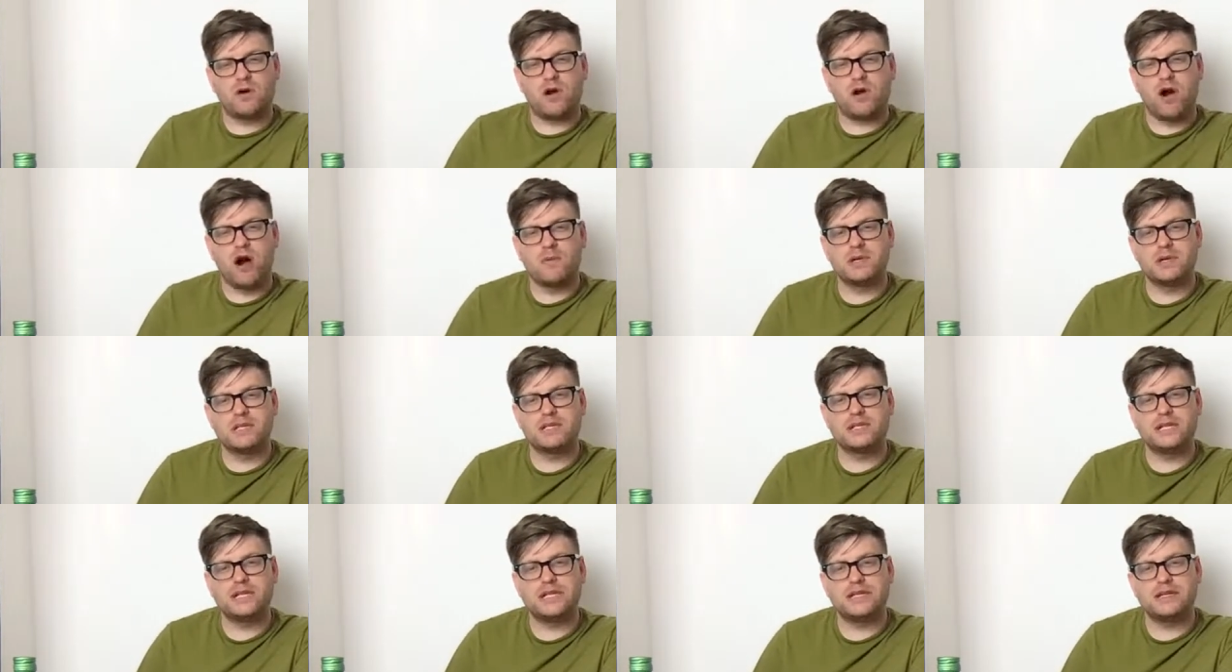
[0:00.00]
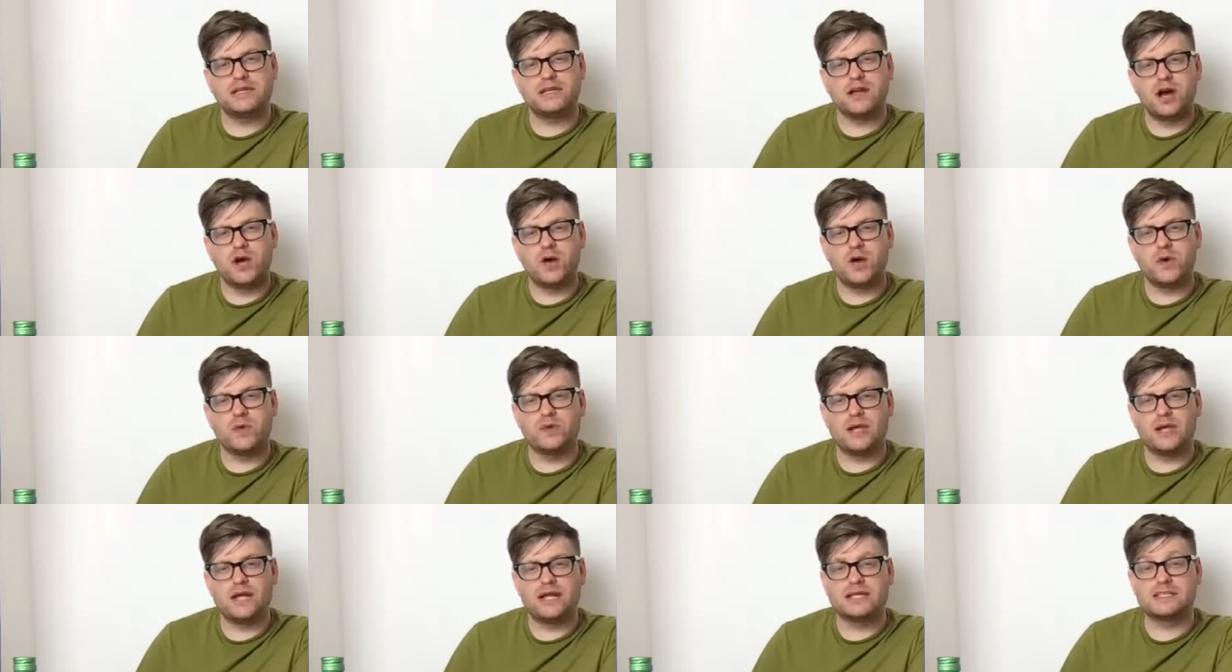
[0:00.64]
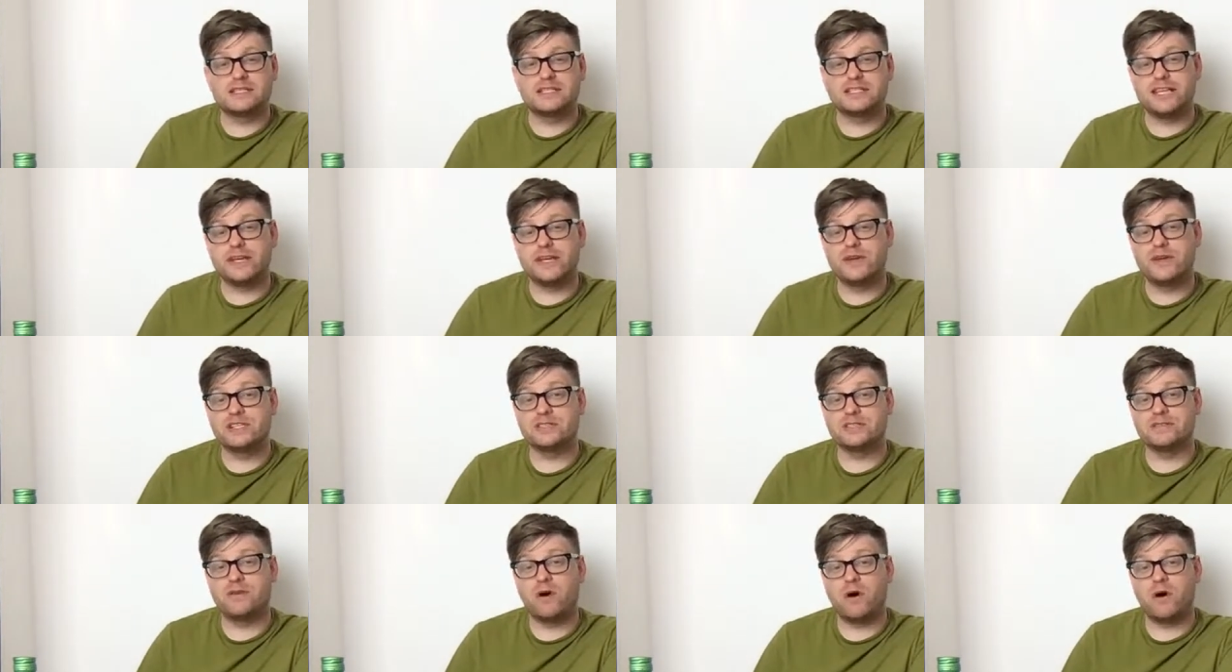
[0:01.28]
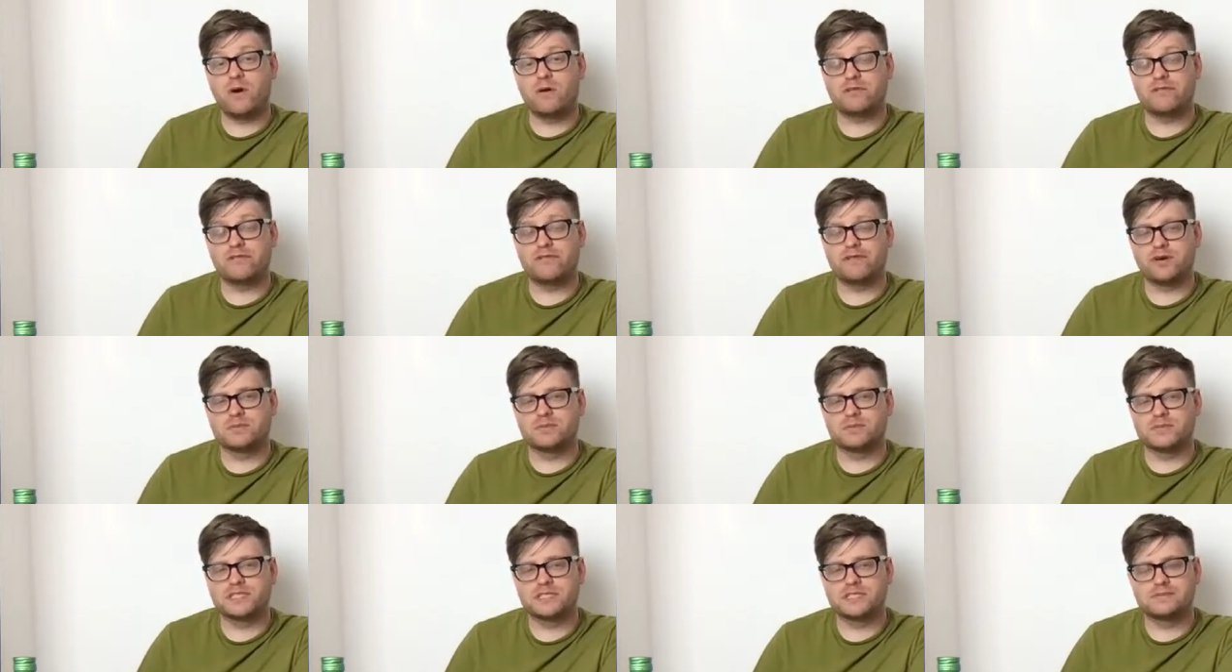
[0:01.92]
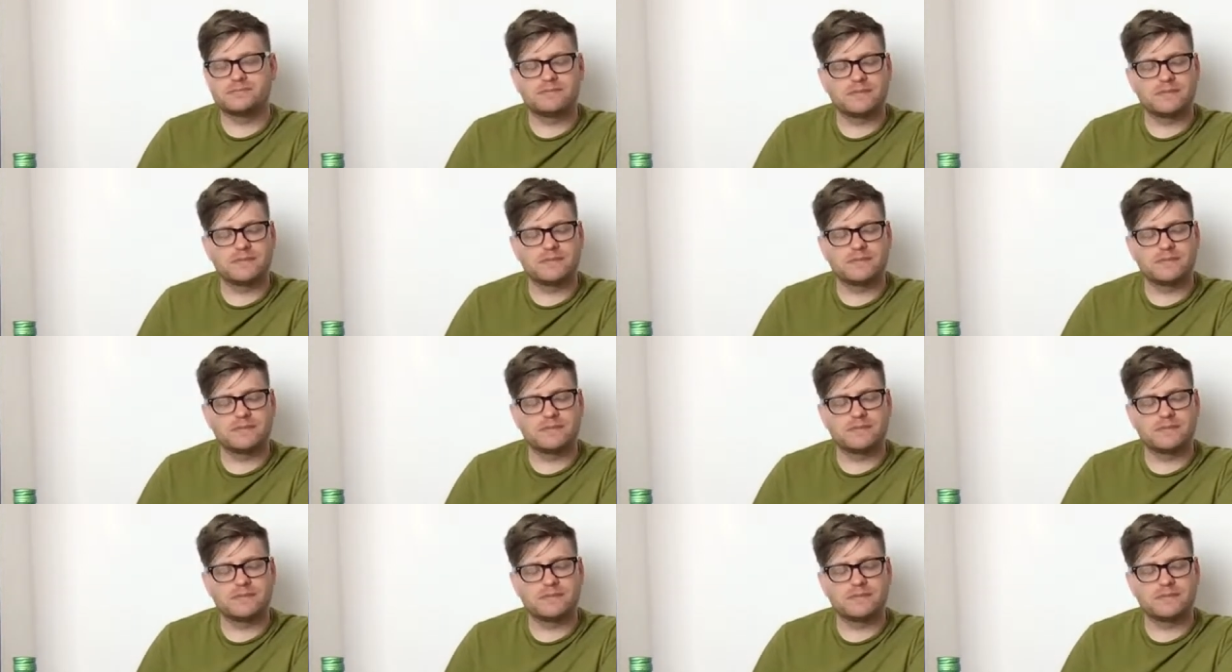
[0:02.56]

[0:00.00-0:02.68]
commonly known in a series of horror films?